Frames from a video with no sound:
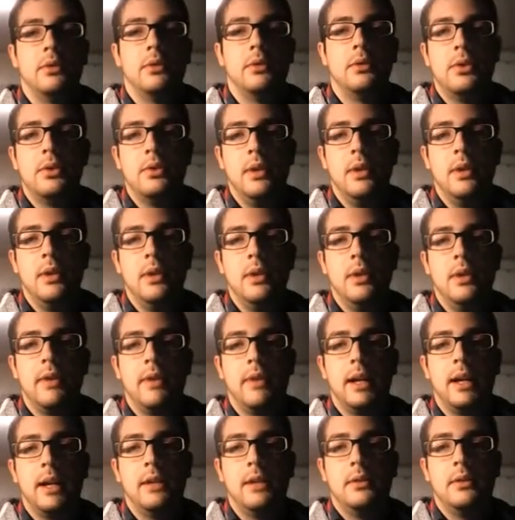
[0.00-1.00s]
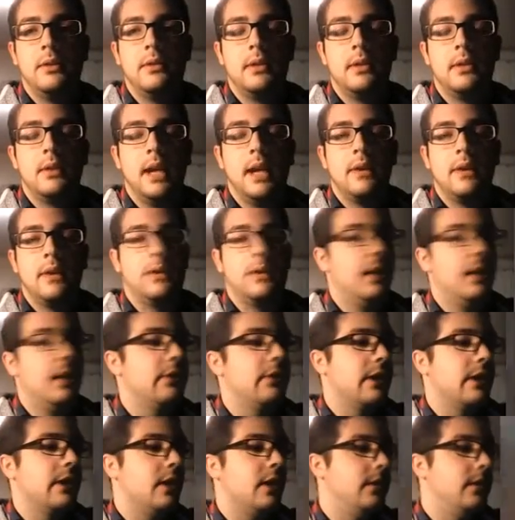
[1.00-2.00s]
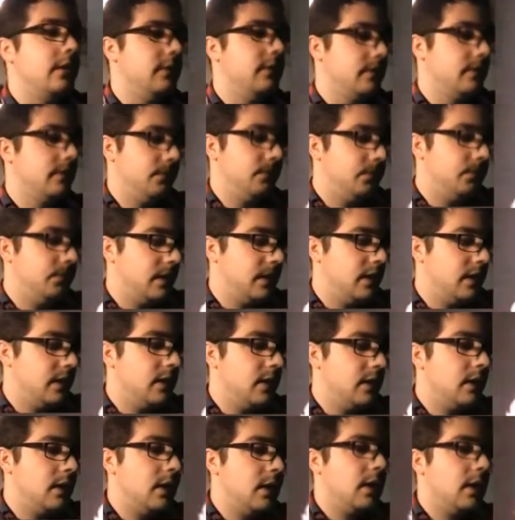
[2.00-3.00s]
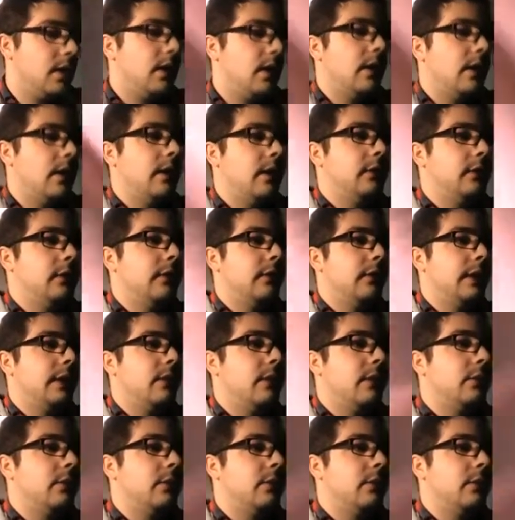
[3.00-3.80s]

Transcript: to improvise casting other cards. Alright, so again, we'll